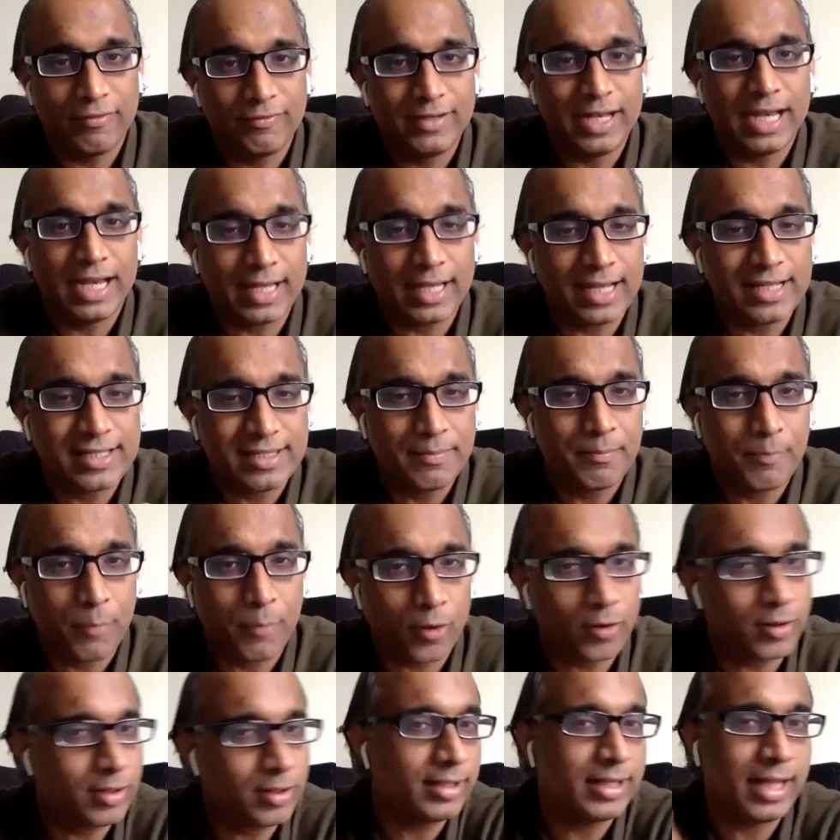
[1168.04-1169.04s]
if data is
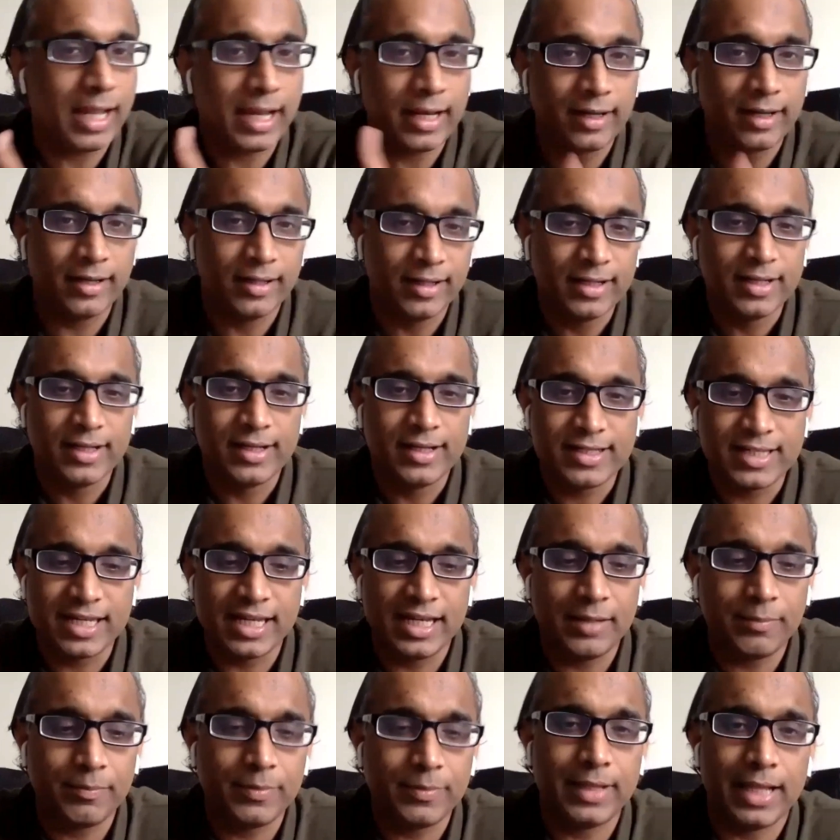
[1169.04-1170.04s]
important, then
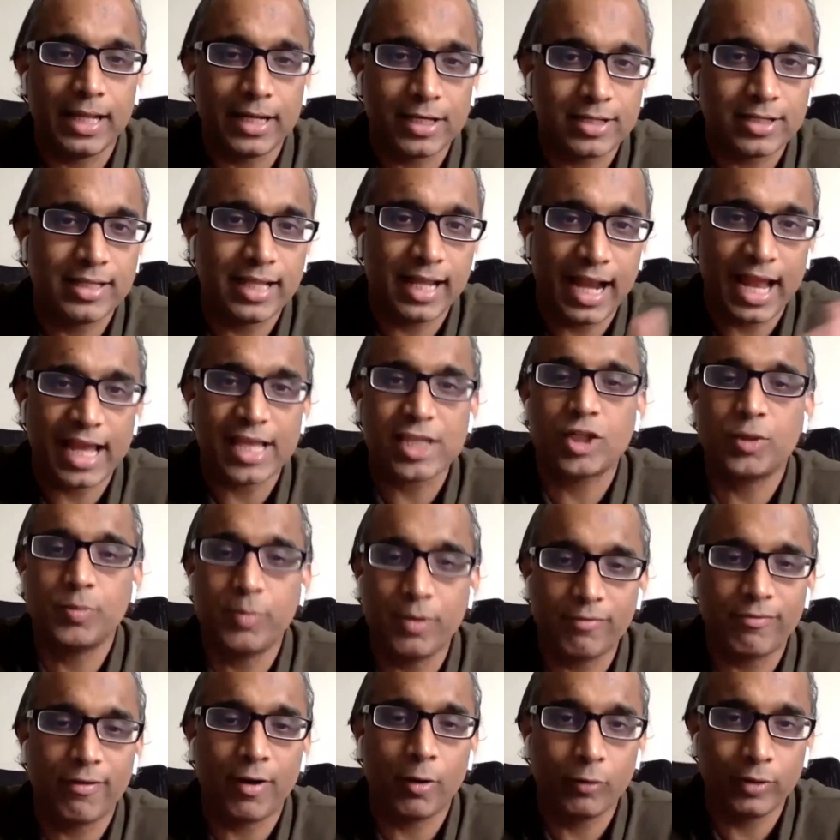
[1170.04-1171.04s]
there has
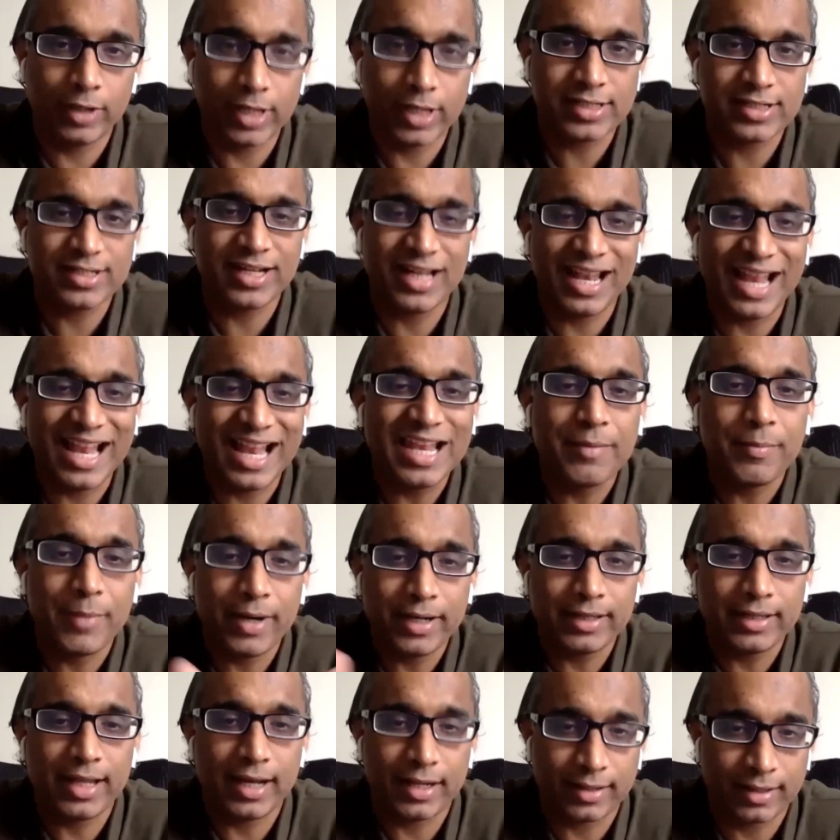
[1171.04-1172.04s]
to be a foundational
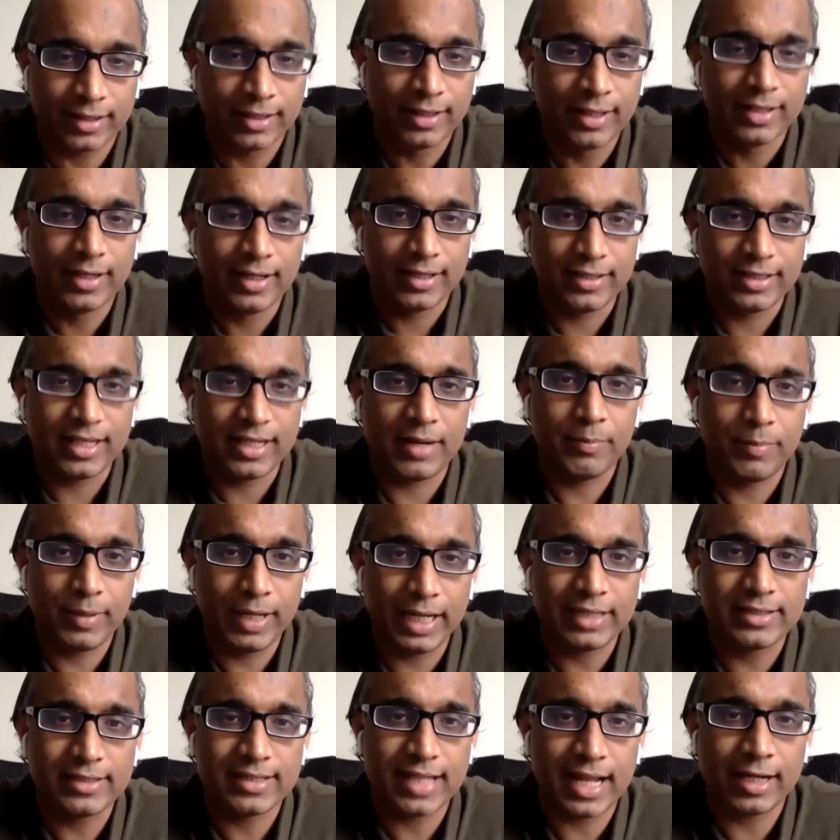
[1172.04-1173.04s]
element that
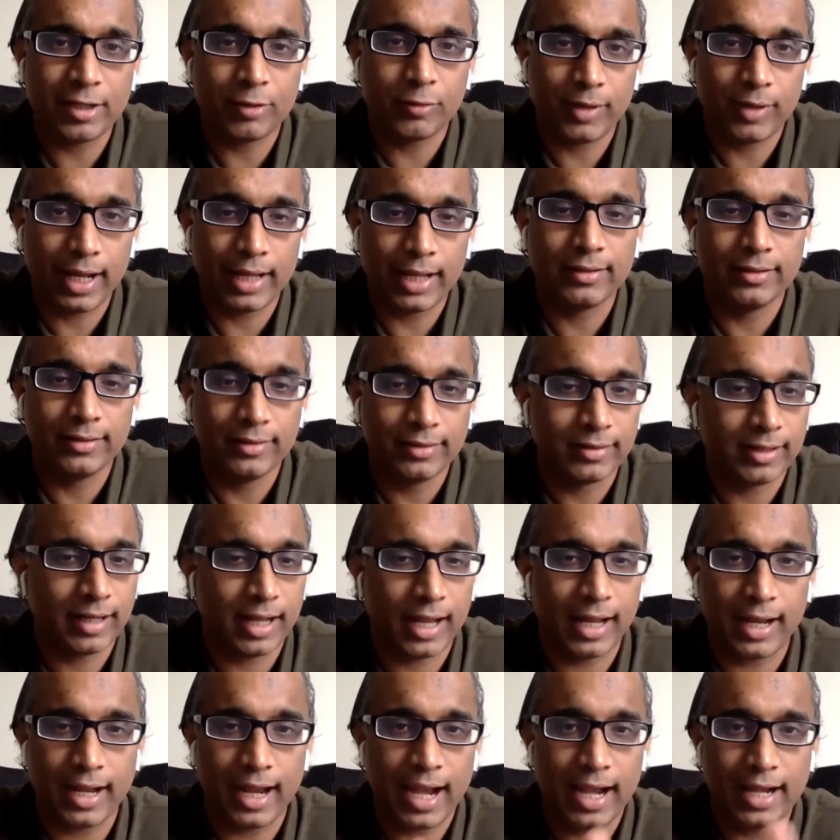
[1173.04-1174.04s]
brings that together
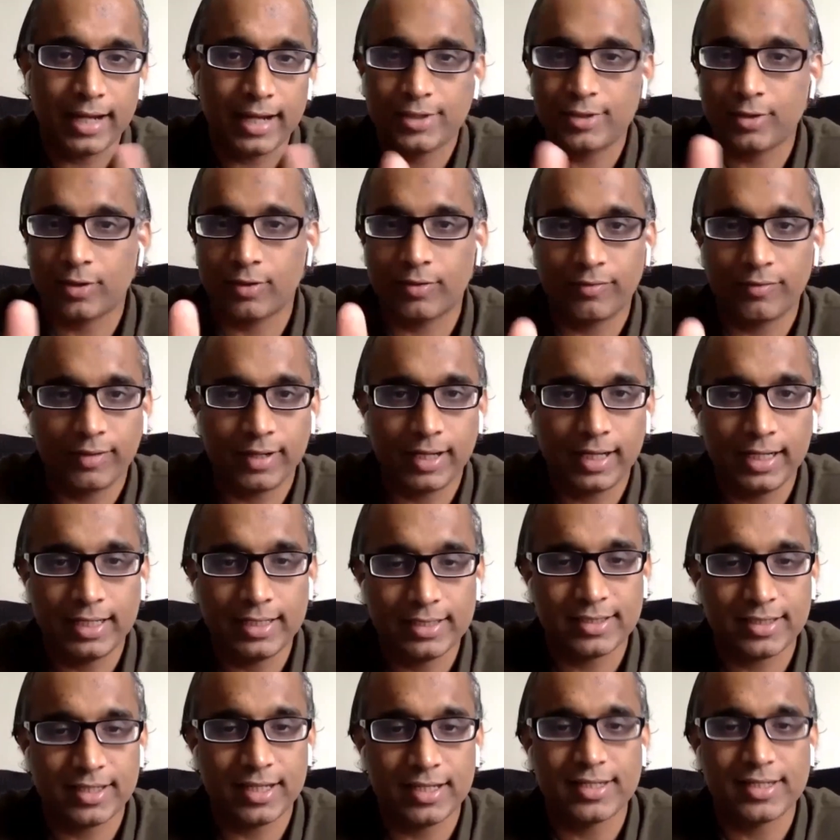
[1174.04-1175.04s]
and sort of
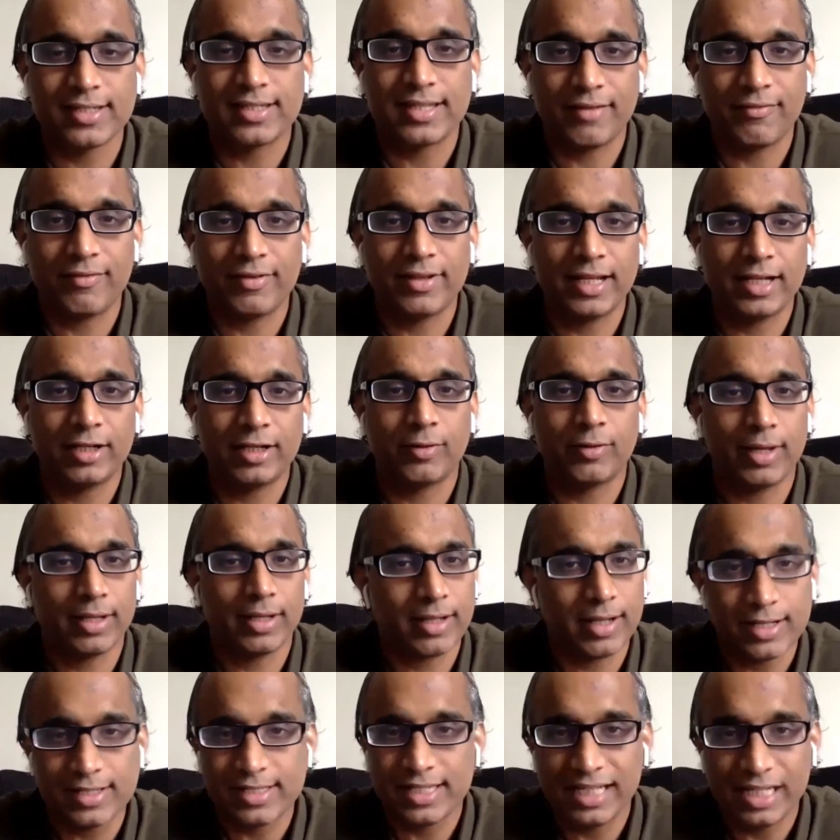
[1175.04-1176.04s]
really stitches everything
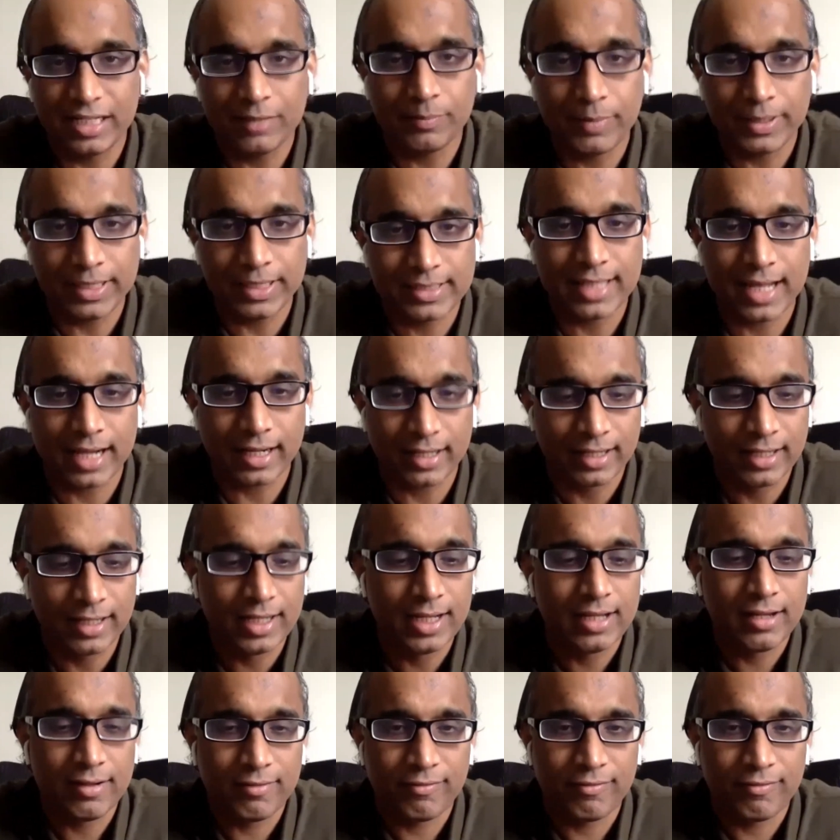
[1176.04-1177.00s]
together. And CDP is that